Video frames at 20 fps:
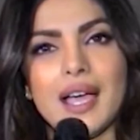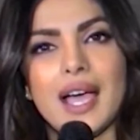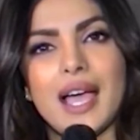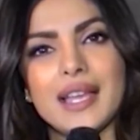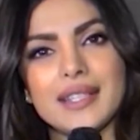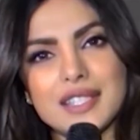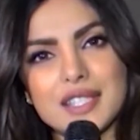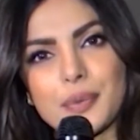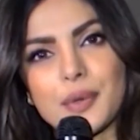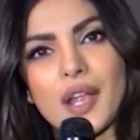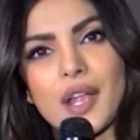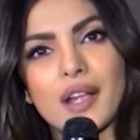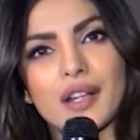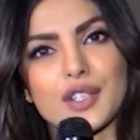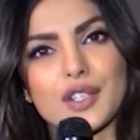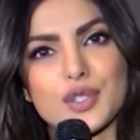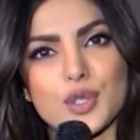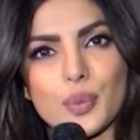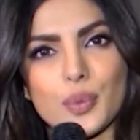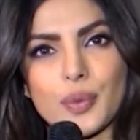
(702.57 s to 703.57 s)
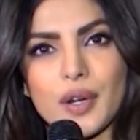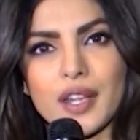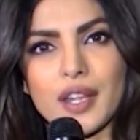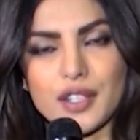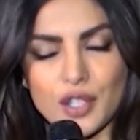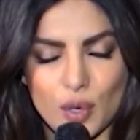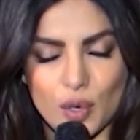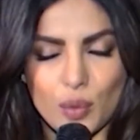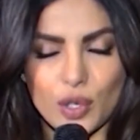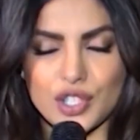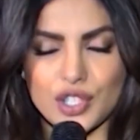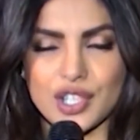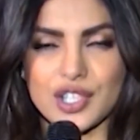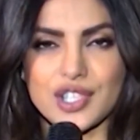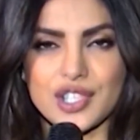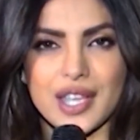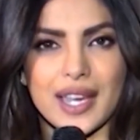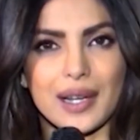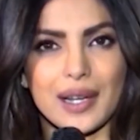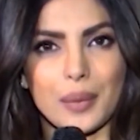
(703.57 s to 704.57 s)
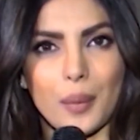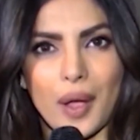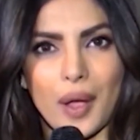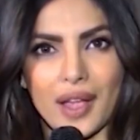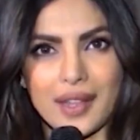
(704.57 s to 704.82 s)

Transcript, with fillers: Hi, this is Priyanka Chopra, and you are watching Channel